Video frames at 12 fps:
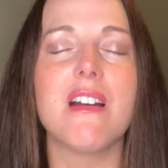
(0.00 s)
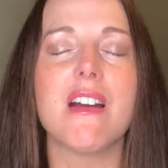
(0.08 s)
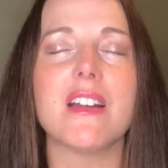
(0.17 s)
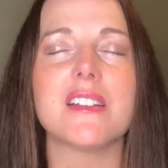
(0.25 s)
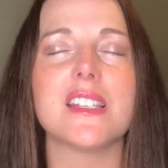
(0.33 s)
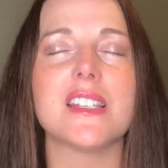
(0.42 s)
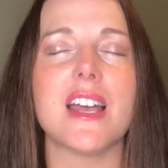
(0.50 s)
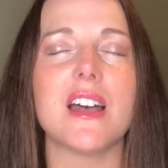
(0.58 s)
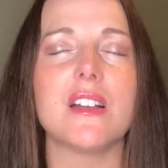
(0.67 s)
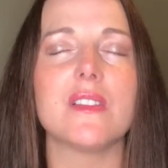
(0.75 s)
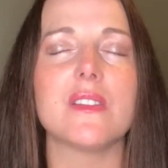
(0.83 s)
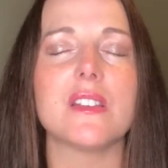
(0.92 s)

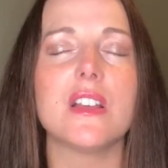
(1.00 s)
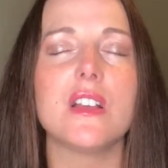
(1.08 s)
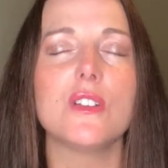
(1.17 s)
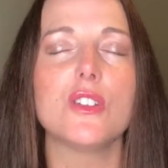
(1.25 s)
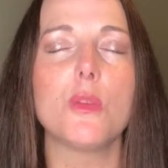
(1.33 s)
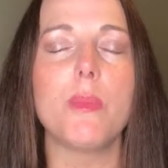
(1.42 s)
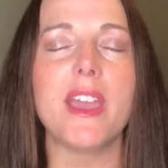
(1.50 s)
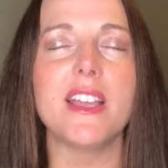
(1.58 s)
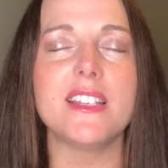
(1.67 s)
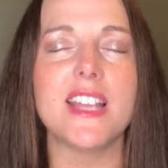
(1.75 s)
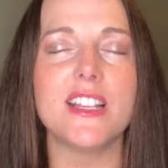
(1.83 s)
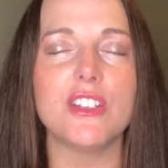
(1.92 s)
ourselves to pay
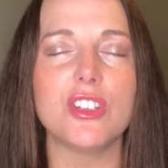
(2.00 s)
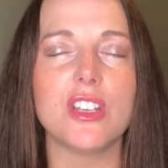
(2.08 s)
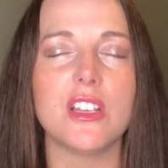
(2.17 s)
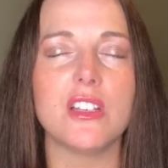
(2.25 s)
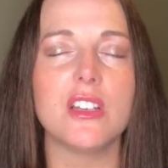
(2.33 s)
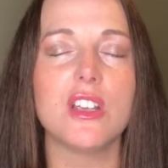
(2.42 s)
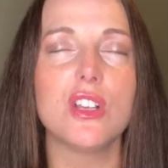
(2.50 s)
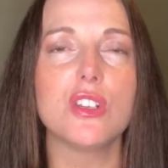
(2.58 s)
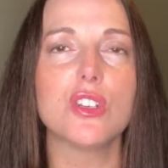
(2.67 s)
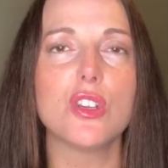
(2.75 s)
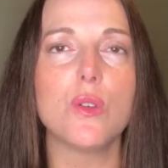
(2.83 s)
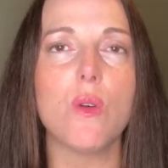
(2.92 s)
attention
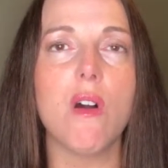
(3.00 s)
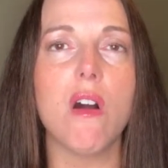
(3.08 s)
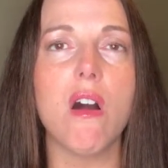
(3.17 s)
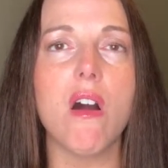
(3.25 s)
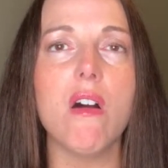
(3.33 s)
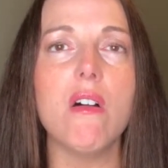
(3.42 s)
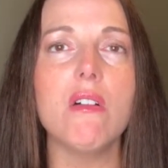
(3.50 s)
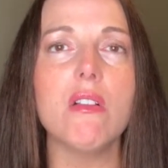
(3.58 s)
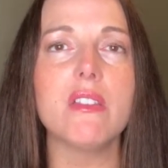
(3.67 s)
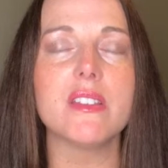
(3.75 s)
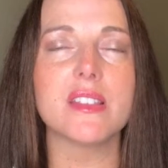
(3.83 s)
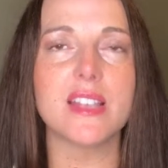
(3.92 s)
to all
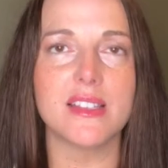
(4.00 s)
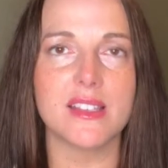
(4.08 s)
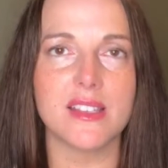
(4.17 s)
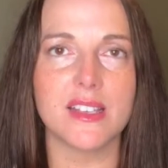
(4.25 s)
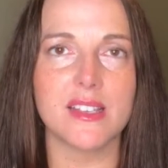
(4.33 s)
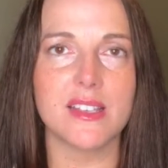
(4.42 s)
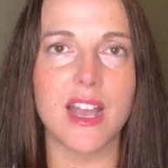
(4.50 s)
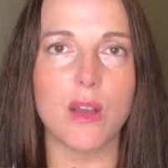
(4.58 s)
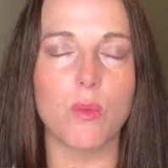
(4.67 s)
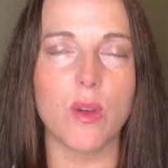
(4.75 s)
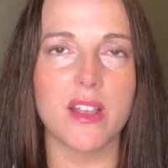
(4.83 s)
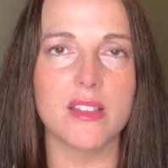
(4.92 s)
the senses at
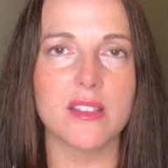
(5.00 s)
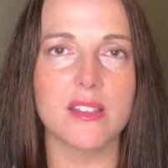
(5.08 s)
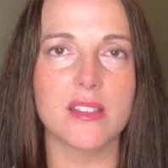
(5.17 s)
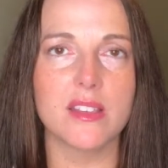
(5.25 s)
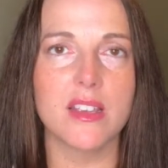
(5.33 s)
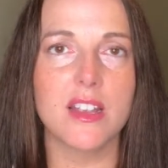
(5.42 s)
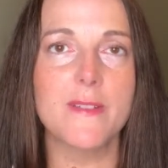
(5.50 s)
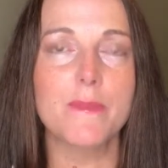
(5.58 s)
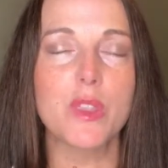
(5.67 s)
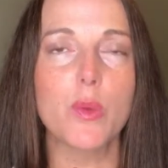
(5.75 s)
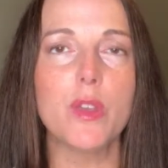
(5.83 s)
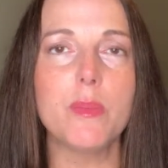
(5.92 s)
once,
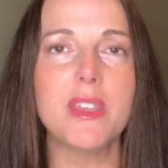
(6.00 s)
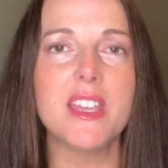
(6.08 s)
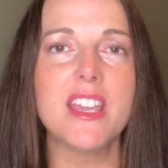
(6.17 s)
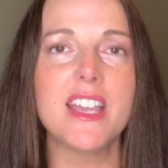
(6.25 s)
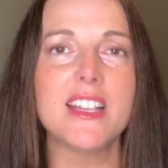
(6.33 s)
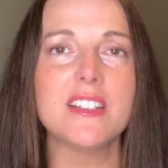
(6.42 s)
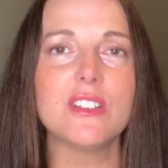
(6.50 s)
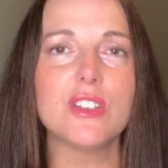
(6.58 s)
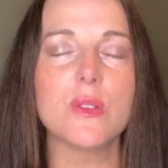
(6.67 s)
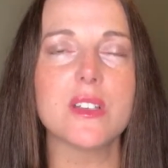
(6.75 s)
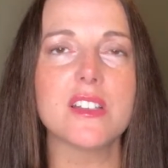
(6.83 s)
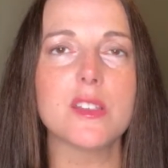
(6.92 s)
we begin to
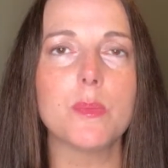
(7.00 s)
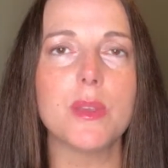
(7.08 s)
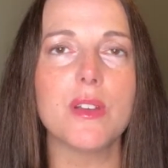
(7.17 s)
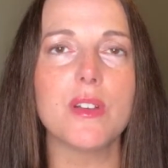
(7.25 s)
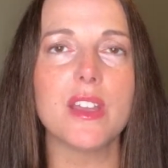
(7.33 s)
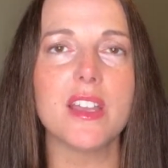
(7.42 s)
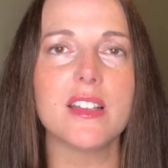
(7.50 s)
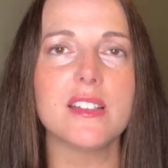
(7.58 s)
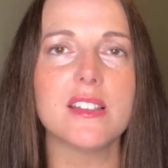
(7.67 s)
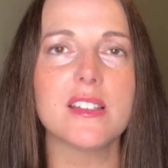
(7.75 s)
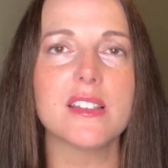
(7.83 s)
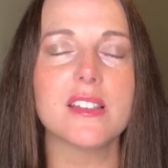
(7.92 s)

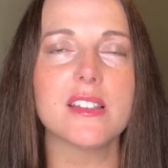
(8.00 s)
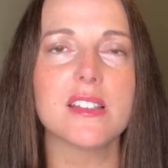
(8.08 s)
experience